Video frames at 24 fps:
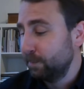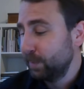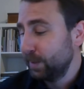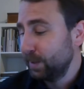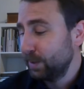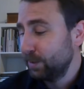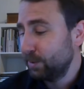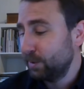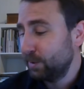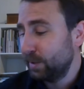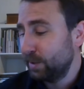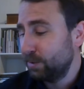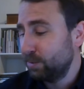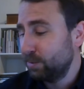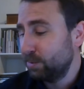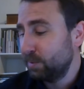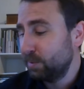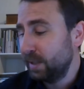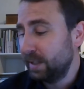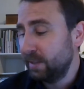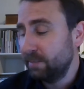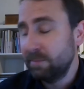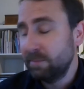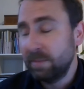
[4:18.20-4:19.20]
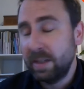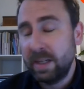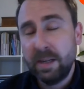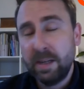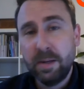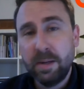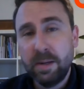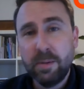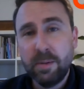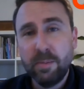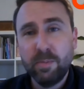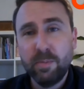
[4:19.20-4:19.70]
So there's really
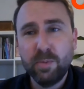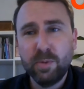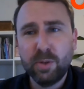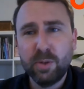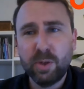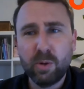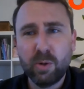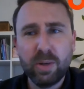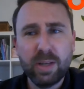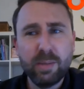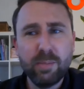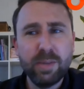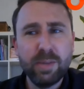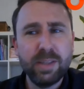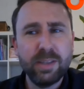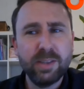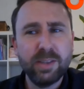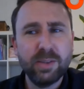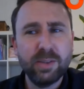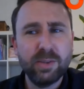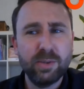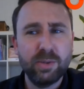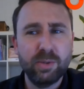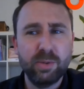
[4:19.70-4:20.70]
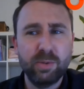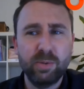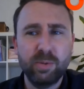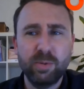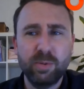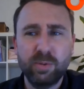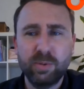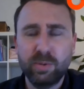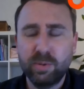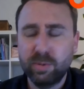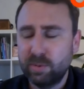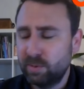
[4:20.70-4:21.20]
no limits to
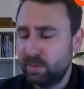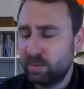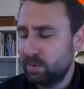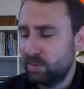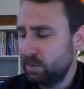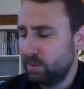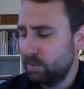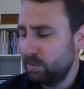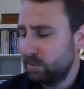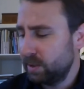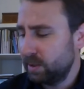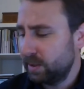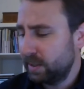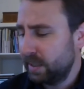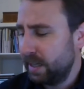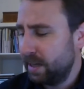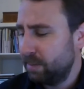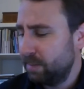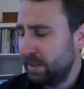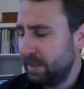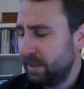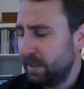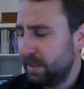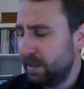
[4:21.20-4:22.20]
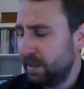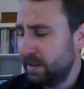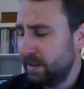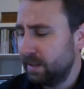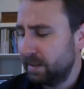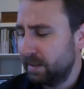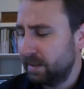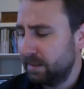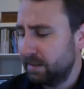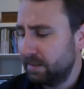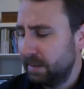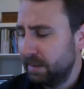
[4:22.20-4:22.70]
what can be done,
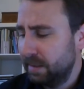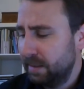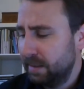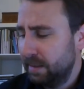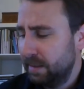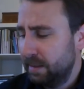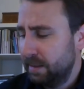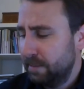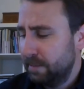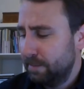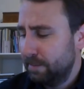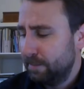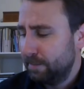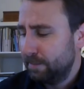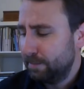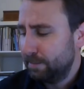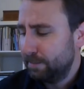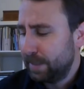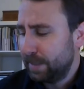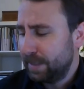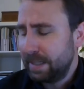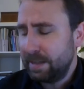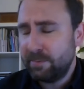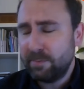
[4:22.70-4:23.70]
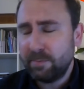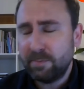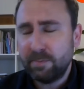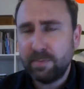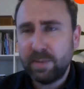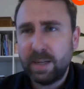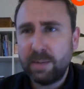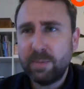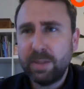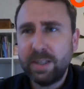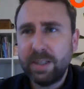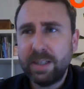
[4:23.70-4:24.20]
and even
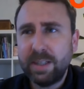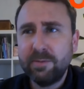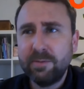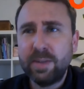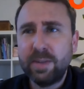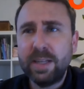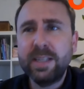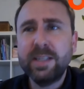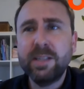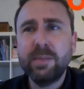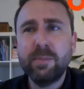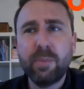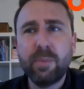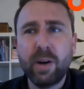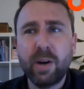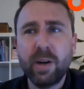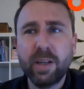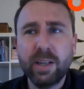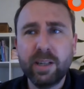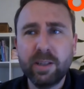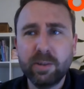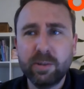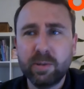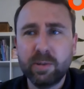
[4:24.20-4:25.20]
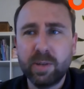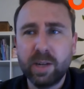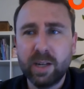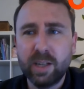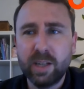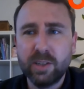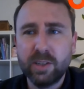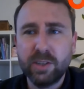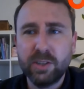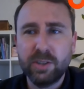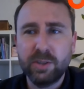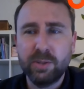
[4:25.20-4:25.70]
in the parking
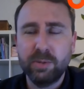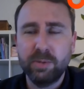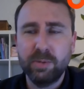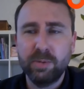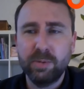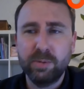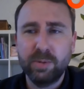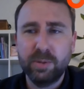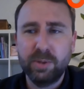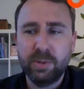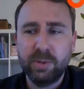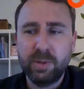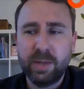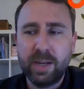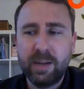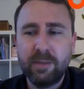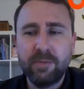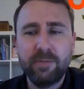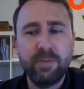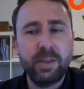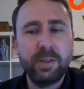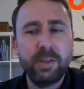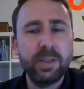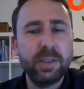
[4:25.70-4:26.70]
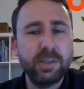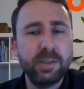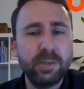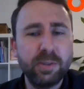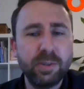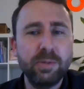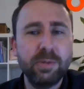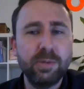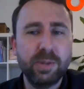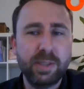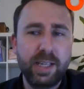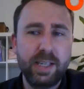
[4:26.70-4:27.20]
garage you have various
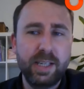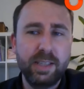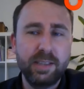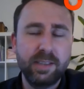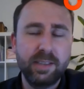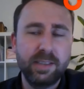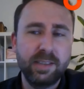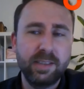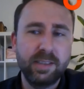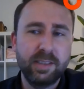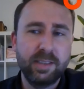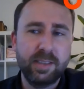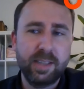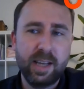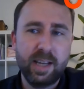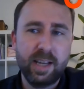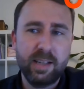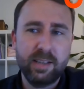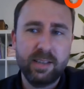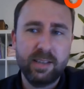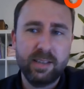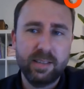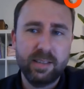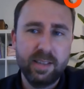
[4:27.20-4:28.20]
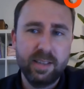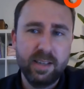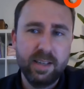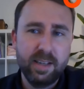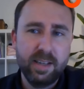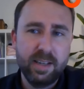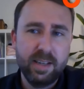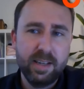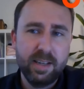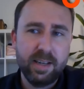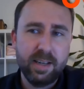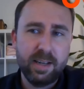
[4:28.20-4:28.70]
use cases
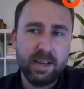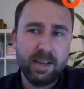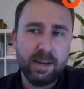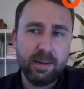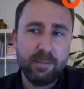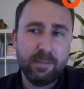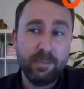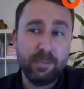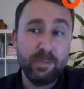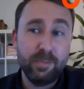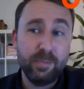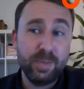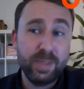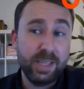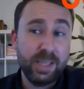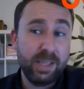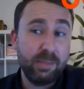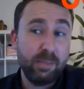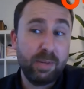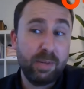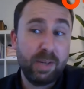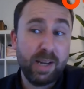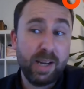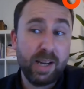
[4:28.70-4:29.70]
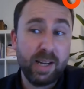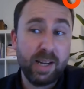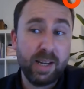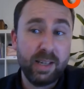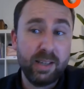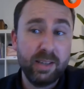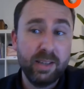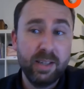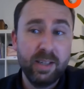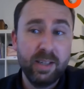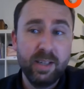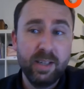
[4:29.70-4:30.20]
that apply.
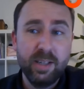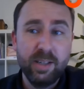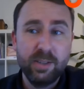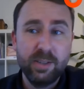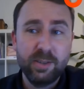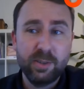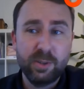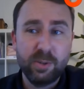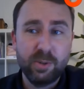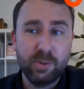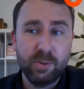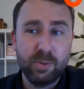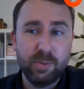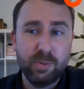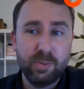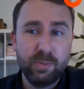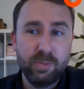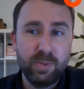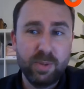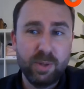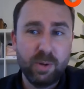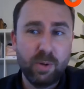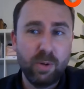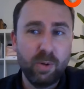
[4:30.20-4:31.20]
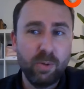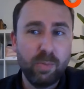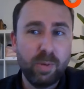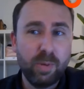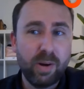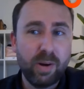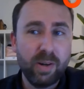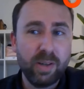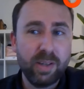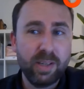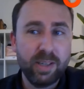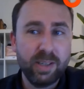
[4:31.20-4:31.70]
So the whole
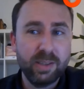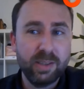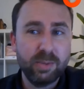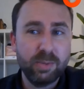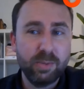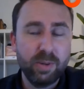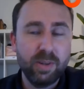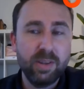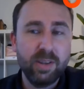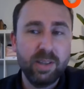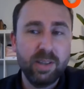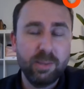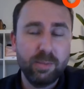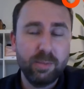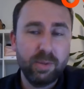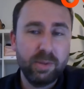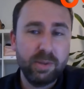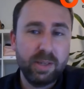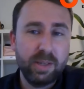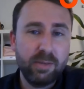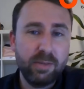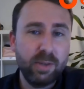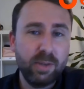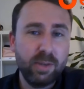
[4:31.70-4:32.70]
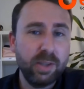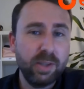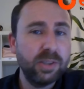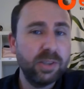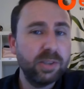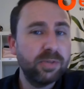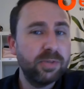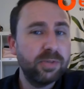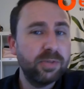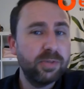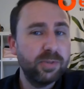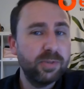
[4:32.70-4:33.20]
parking is one thing, but you have lots
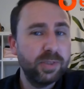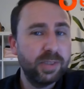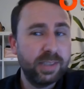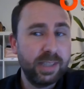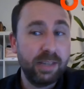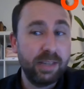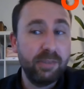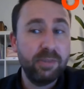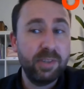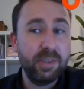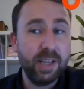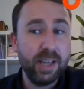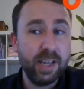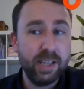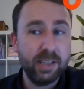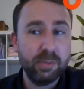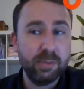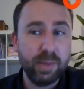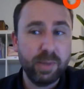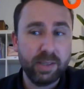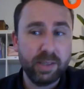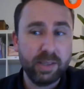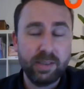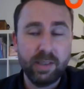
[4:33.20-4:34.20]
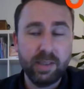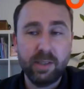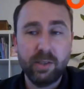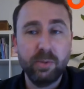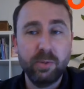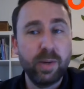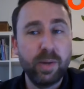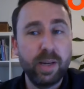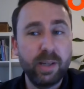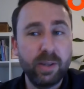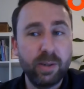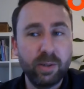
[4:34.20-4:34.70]
of safety aspects that you
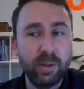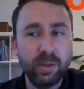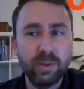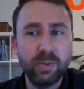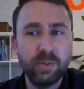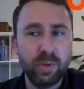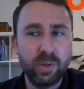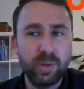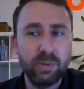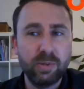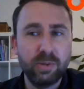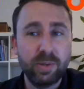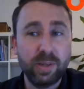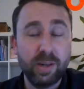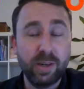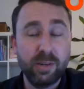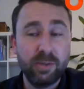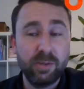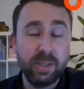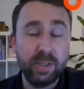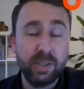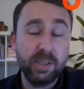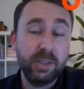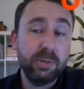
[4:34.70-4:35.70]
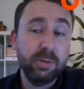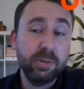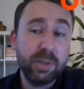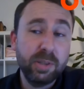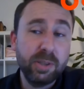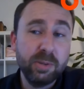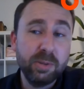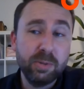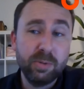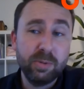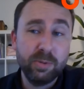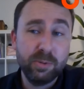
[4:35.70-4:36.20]
might also want to cover, and you can
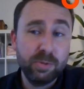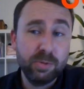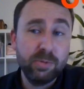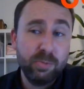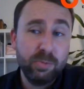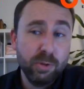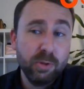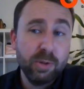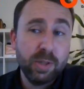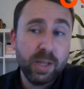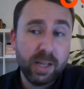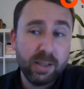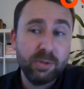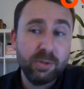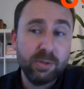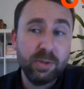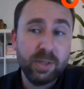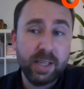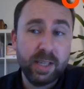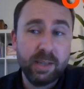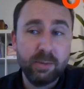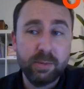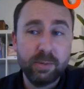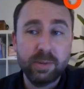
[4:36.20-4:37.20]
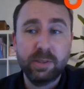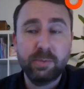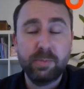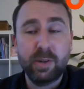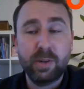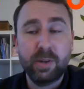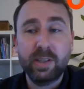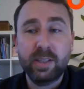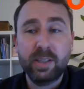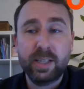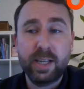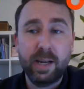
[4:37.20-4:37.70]
do that today with
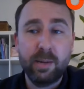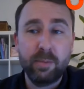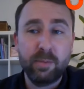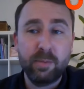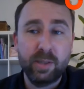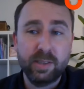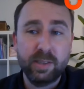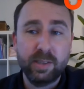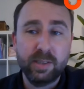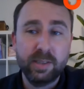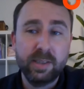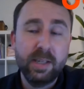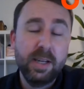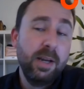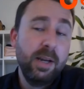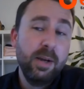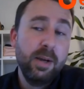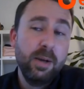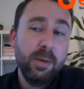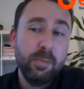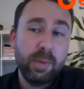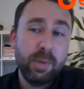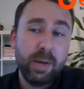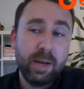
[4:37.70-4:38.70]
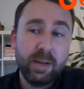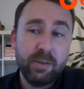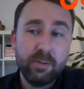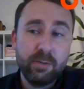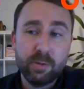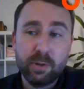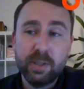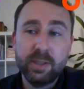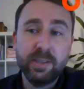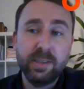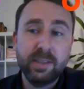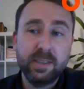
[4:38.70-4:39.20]
smart cameras by,
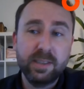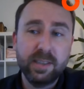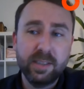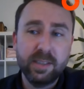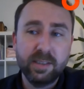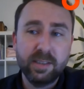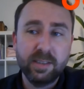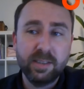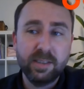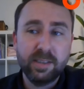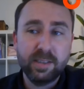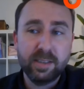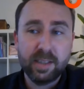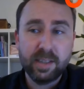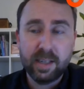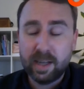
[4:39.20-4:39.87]
for instance,